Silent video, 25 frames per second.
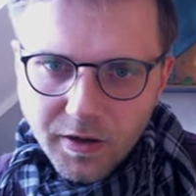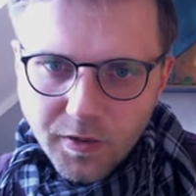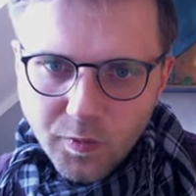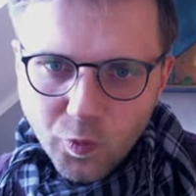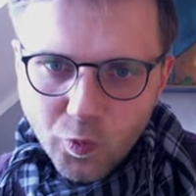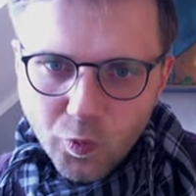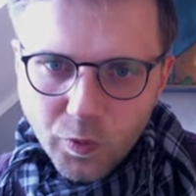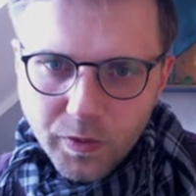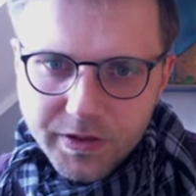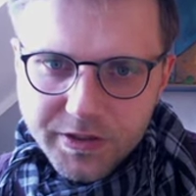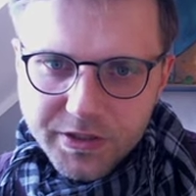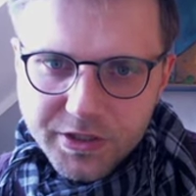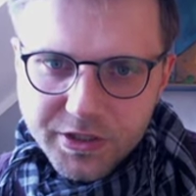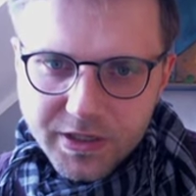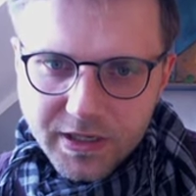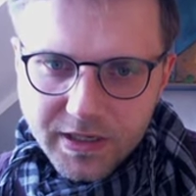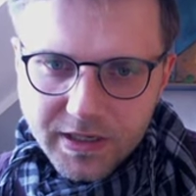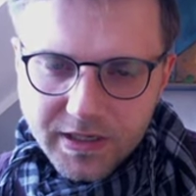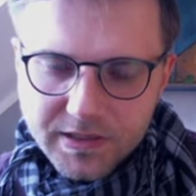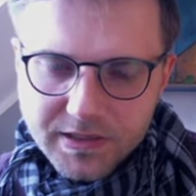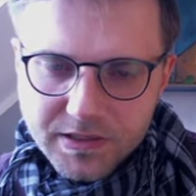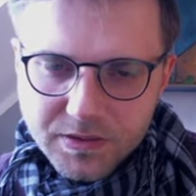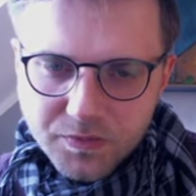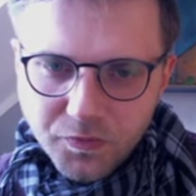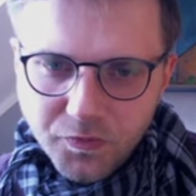which
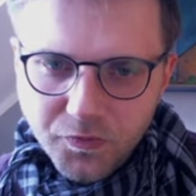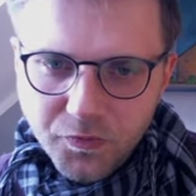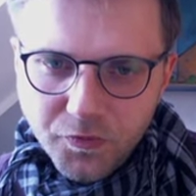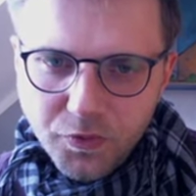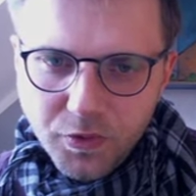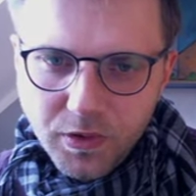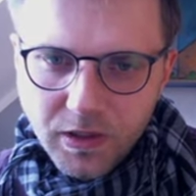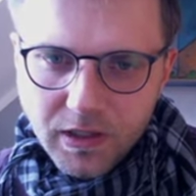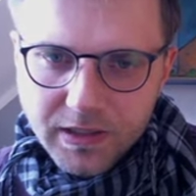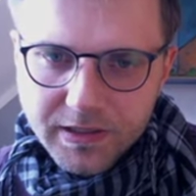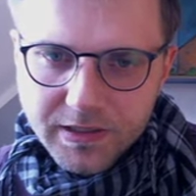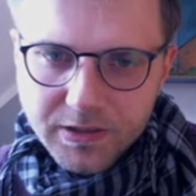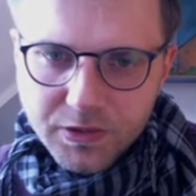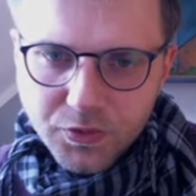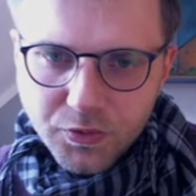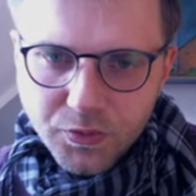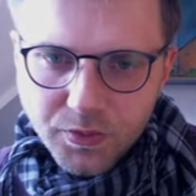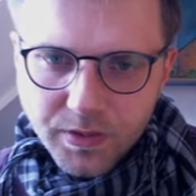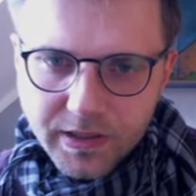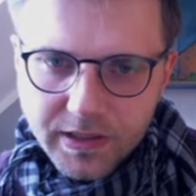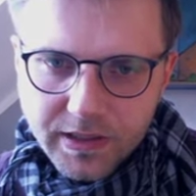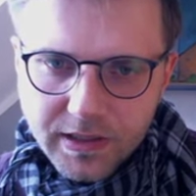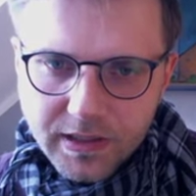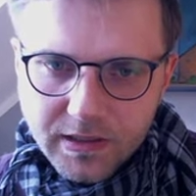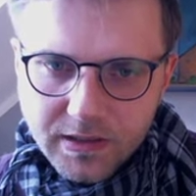is really
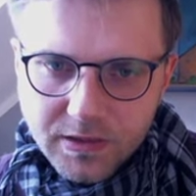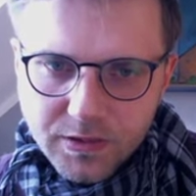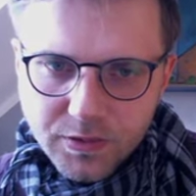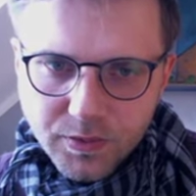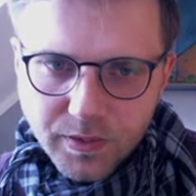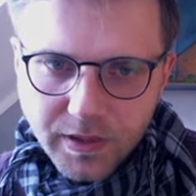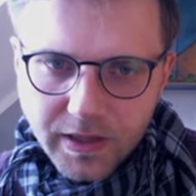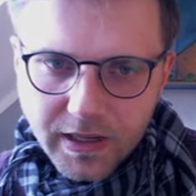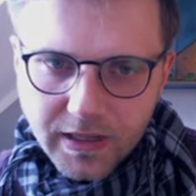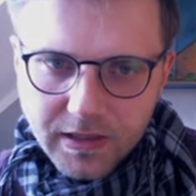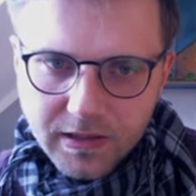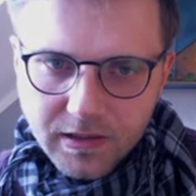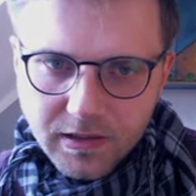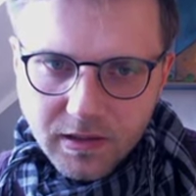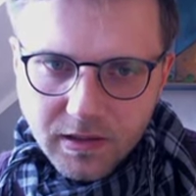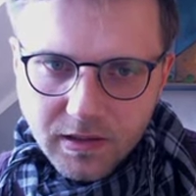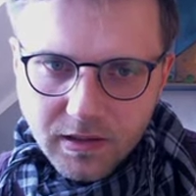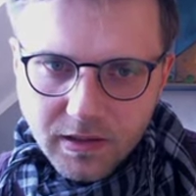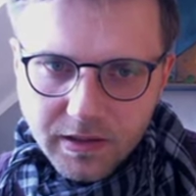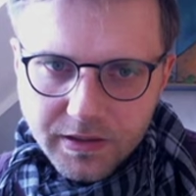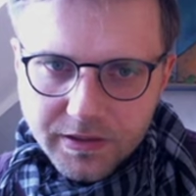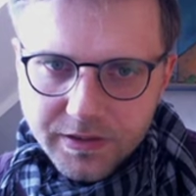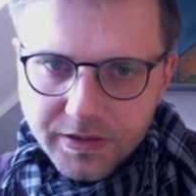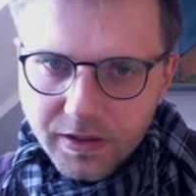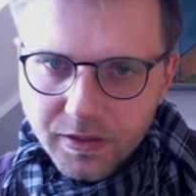tricky to handle
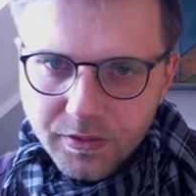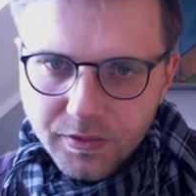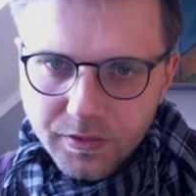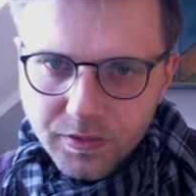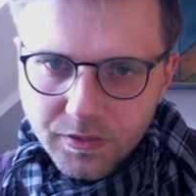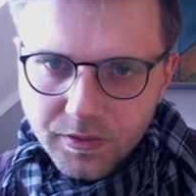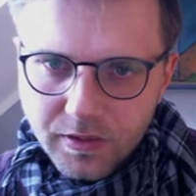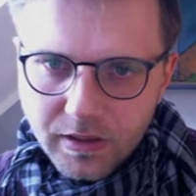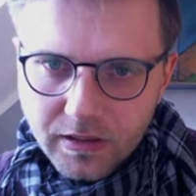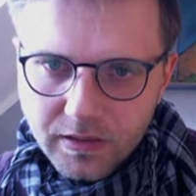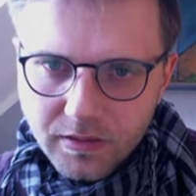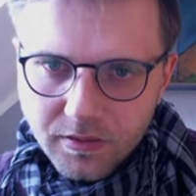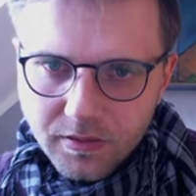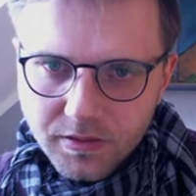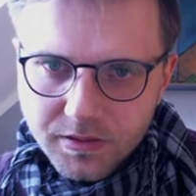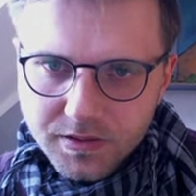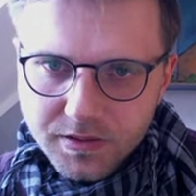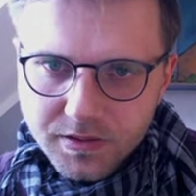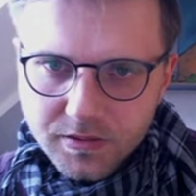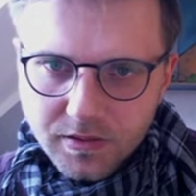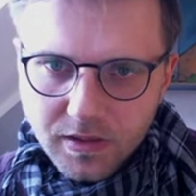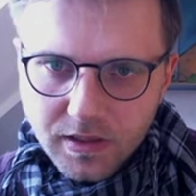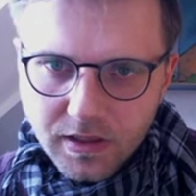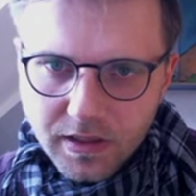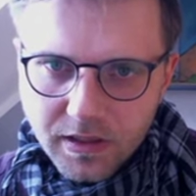and now you get
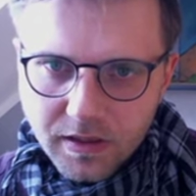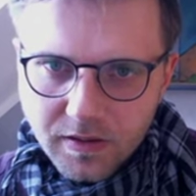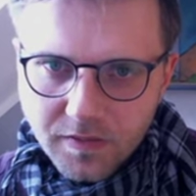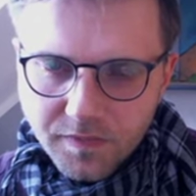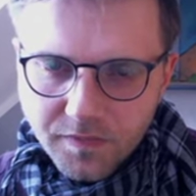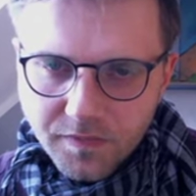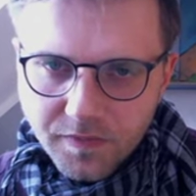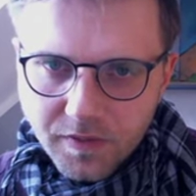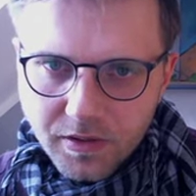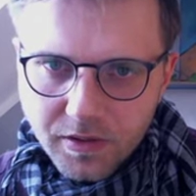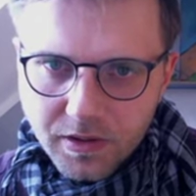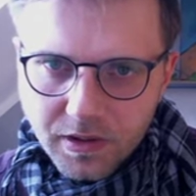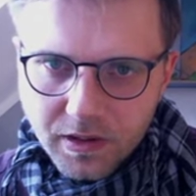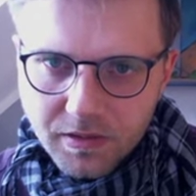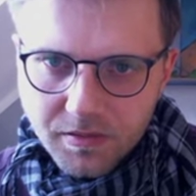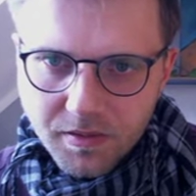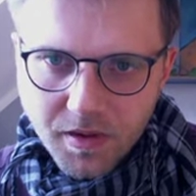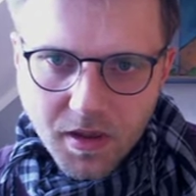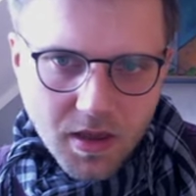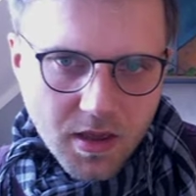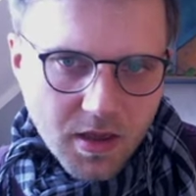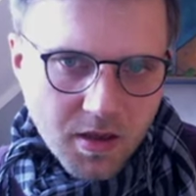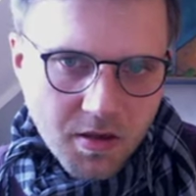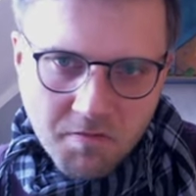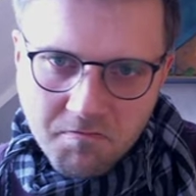also like very
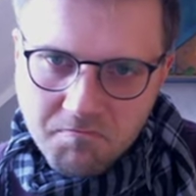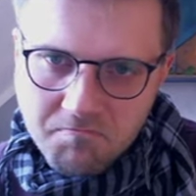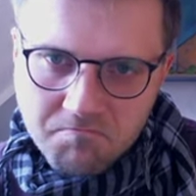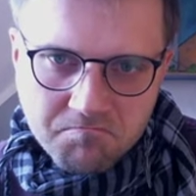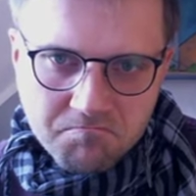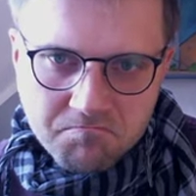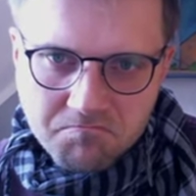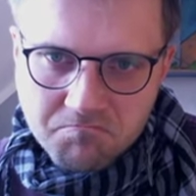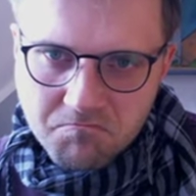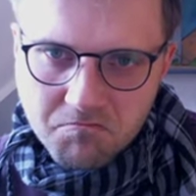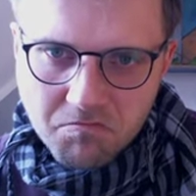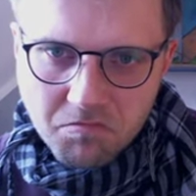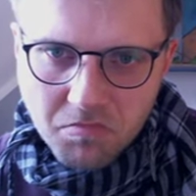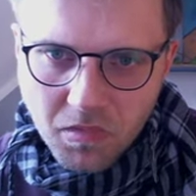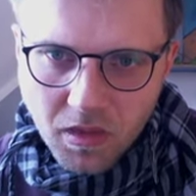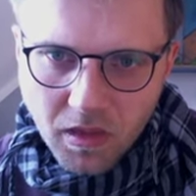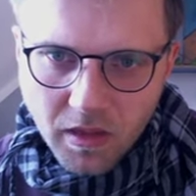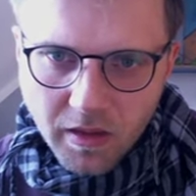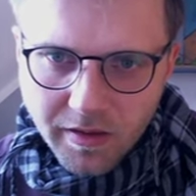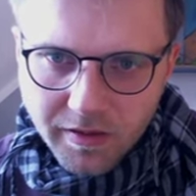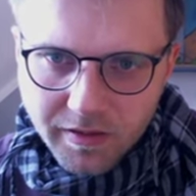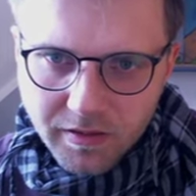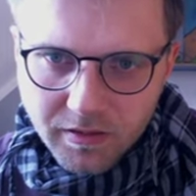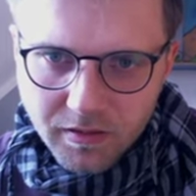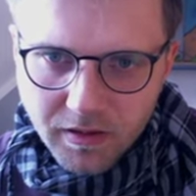
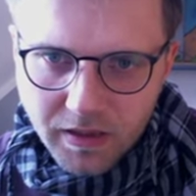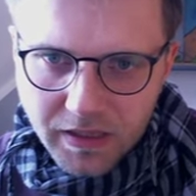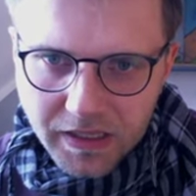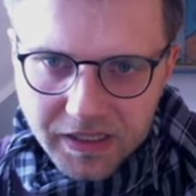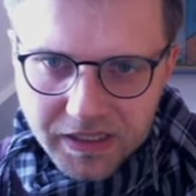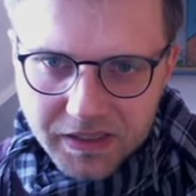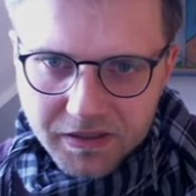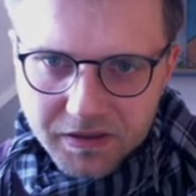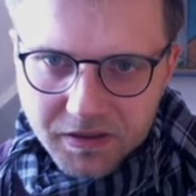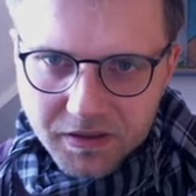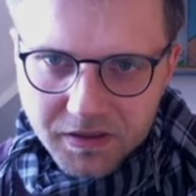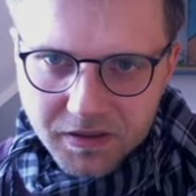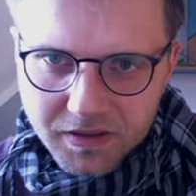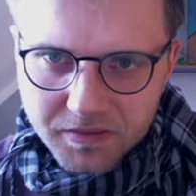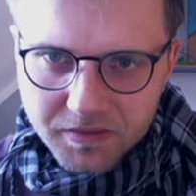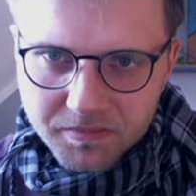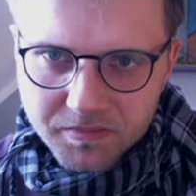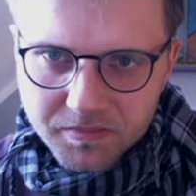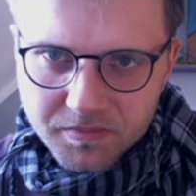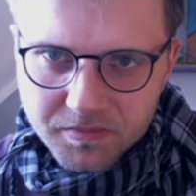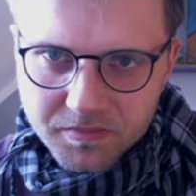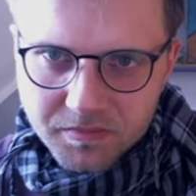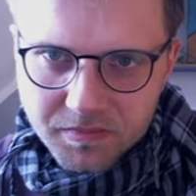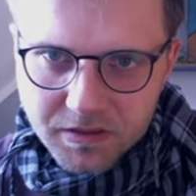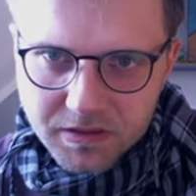like um,
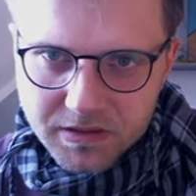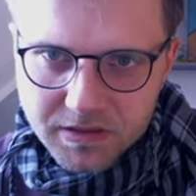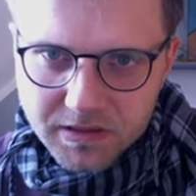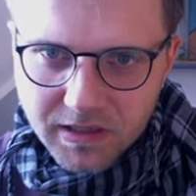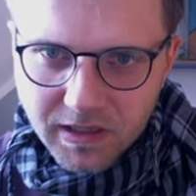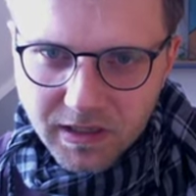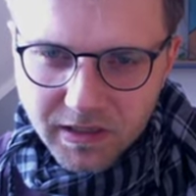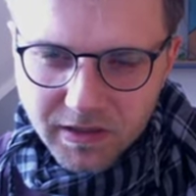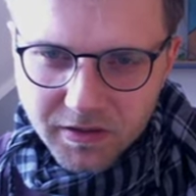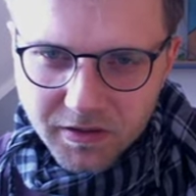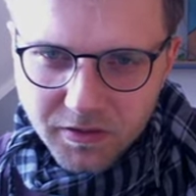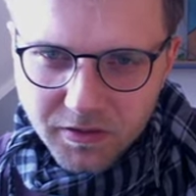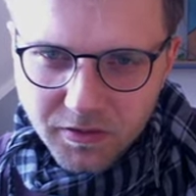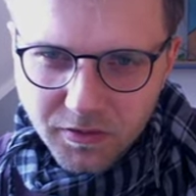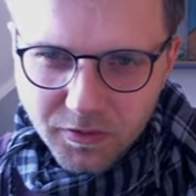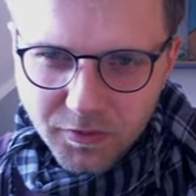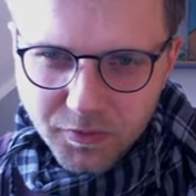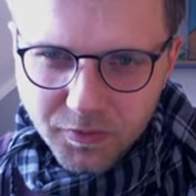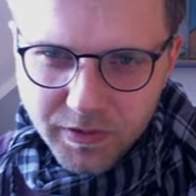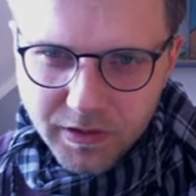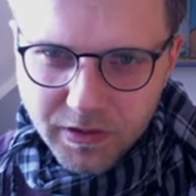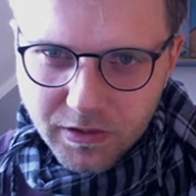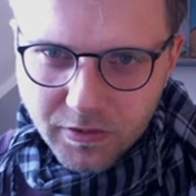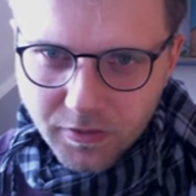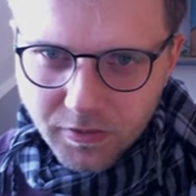it's like a
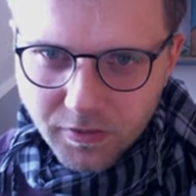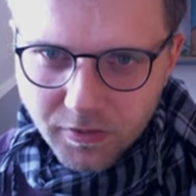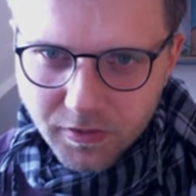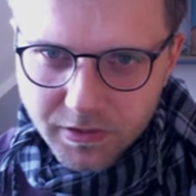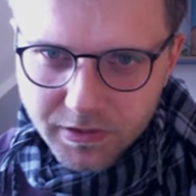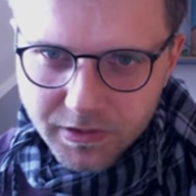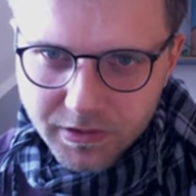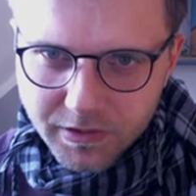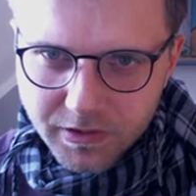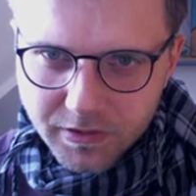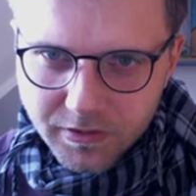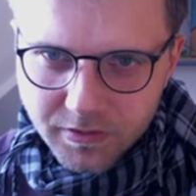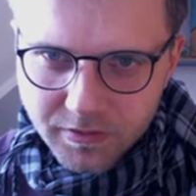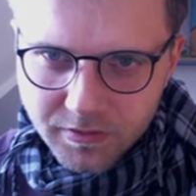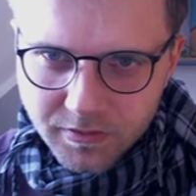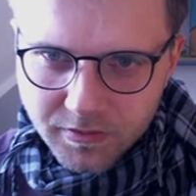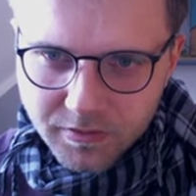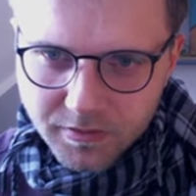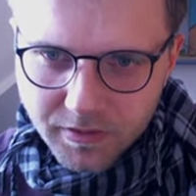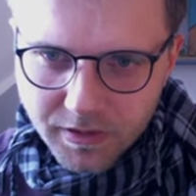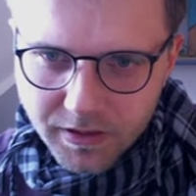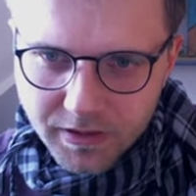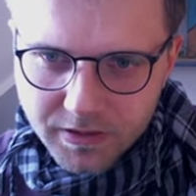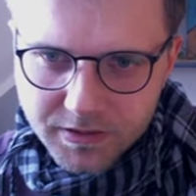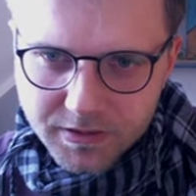unicorn here
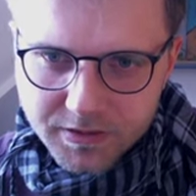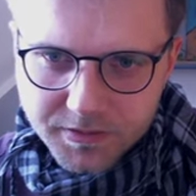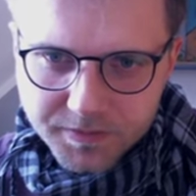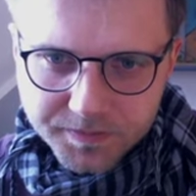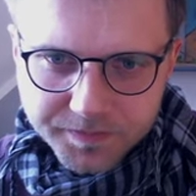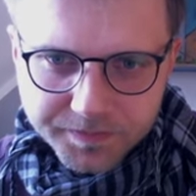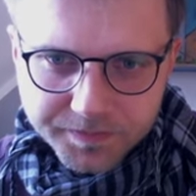right